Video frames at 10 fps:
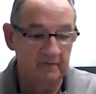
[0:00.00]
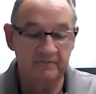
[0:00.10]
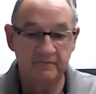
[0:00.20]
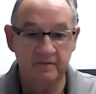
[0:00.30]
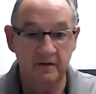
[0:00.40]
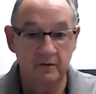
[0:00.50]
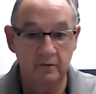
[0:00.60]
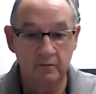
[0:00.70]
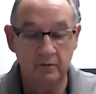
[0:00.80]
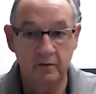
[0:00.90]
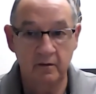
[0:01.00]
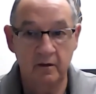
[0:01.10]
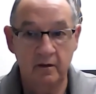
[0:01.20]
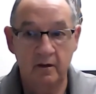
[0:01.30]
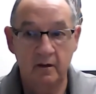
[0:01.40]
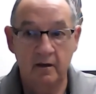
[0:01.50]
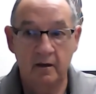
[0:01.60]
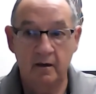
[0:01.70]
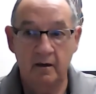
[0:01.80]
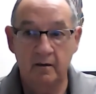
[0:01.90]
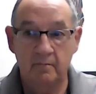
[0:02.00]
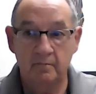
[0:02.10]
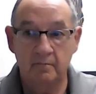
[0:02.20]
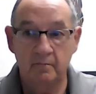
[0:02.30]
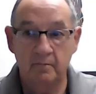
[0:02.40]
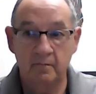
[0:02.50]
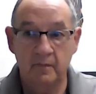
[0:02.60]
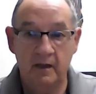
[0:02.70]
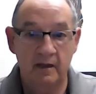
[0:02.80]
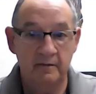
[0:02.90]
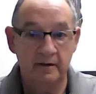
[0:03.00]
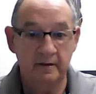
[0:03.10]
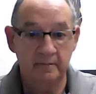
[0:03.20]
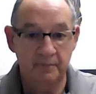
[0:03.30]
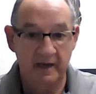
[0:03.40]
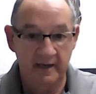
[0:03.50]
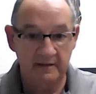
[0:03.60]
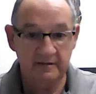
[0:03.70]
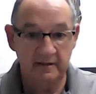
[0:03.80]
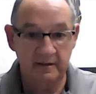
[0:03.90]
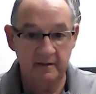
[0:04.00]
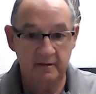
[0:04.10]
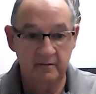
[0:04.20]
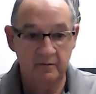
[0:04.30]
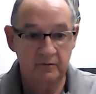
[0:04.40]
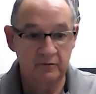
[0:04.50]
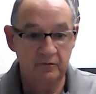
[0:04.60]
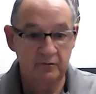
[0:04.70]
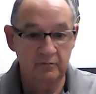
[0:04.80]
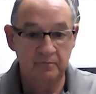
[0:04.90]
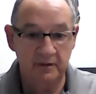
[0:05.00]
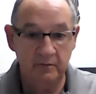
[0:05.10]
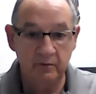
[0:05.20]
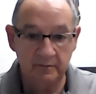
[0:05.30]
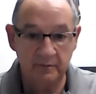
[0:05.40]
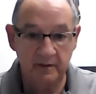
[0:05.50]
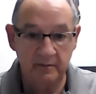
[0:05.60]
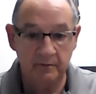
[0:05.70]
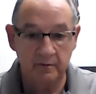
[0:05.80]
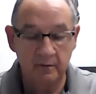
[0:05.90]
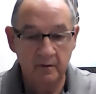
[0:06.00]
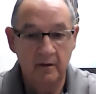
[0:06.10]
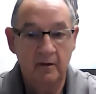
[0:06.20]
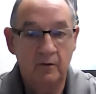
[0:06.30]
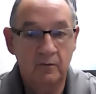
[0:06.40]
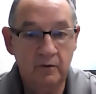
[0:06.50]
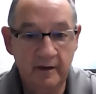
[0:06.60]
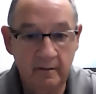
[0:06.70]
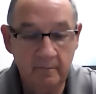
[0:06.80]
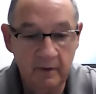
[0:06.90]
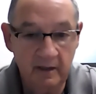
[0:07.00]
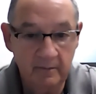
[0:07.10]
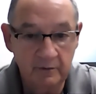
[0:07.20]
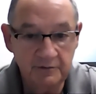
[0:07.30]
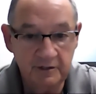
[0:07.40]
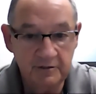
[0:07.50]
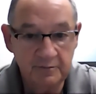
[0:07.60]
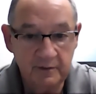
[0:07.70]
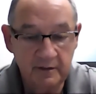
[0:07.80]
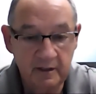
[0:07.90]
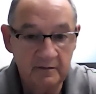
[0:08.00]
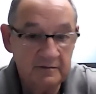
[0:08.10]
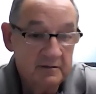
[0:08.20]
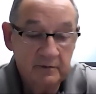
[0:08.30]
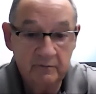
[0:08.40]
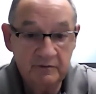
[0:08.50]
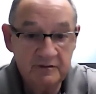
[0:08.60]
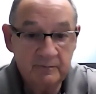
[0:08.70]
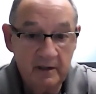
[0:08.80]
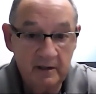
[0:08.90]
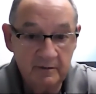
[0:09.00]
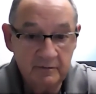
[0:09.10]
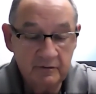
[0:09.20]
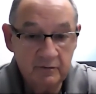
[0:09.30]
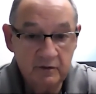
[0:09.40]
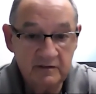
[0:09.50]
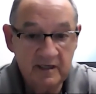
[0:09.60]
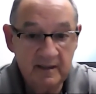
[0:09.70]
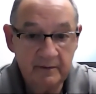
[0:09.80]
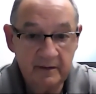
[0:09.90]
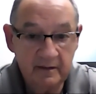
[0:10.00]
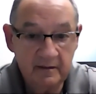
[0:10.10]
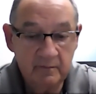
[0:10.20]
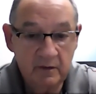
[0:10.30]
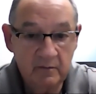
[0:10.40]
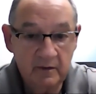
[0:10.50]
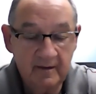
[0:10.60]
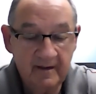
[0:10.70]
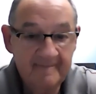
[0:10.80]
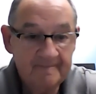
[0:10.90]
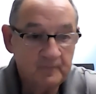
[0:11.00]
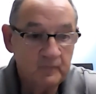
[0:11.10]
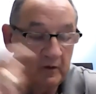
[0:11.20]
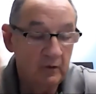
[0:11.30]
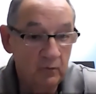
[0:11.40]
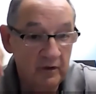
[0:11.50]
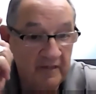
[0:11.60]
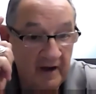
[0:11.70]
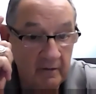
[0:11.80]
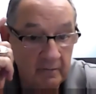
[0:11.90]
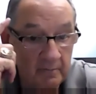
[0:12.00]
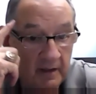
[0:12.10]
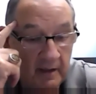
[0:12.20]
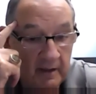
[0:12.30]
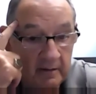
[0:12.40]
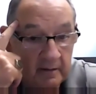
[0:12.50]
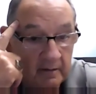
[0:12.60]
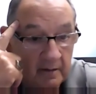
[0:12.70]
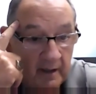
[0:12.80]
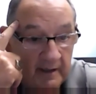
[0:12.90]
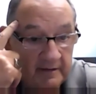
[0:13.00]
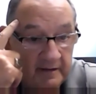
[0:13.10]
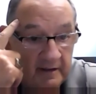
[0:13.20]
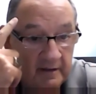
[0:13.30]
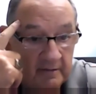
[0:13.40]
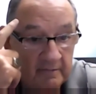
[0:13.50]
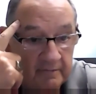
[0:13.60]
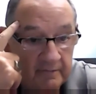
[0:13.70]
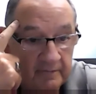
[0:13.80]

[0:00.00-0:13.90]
flow, and the capacity to be with people without blame or judgment and simply respond to what's happening in the moment without my idea of,